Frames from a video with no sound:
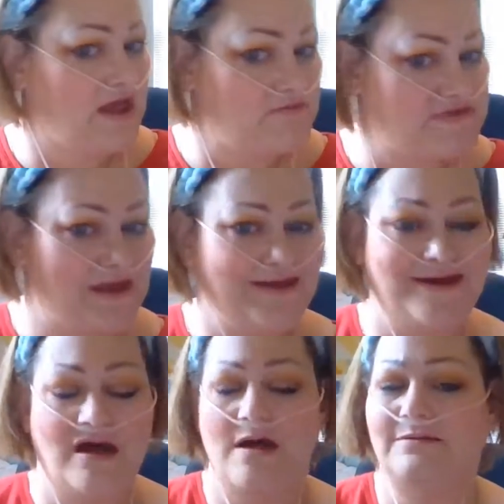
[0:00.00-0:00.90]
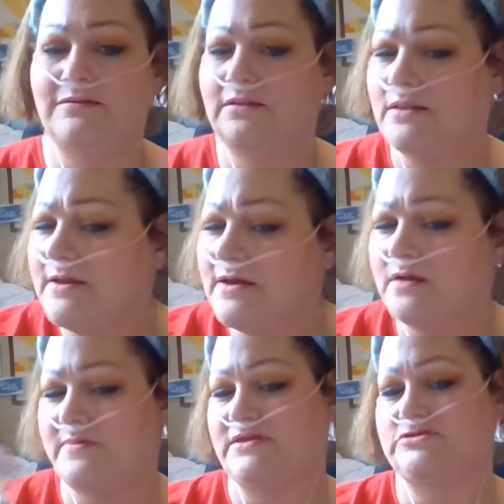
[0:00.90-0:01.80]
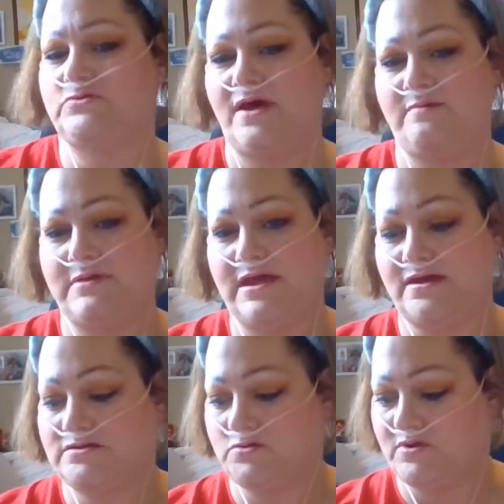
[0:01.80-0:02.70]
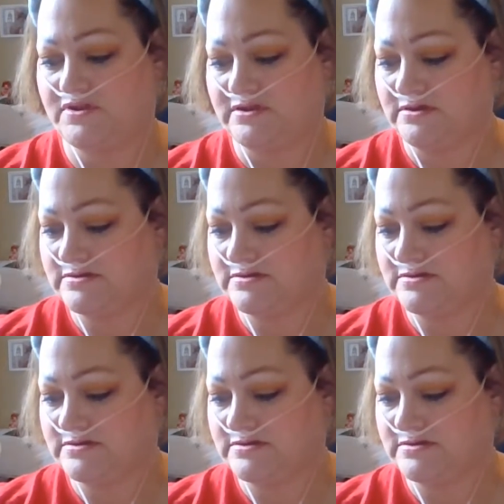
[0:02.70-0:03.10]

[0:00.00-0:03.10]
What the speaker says: I get a little bit too heavy-handed with it,